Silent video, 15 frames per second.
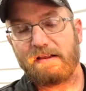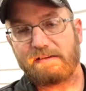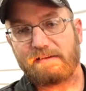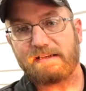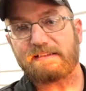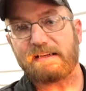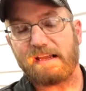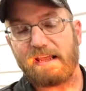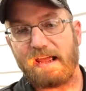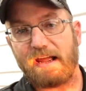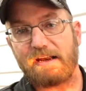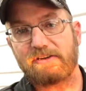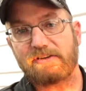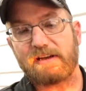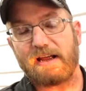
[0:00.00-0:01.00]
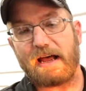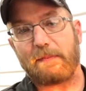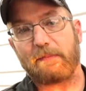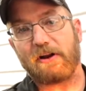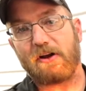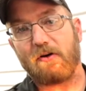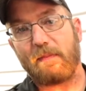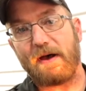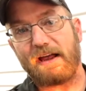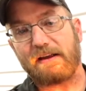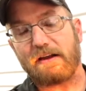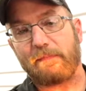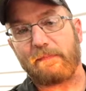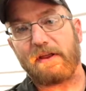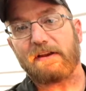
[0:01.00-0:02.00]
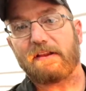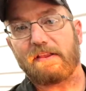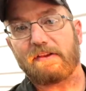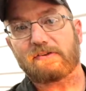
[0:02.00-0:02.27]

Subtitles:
disengaged, I'm going to go back up into the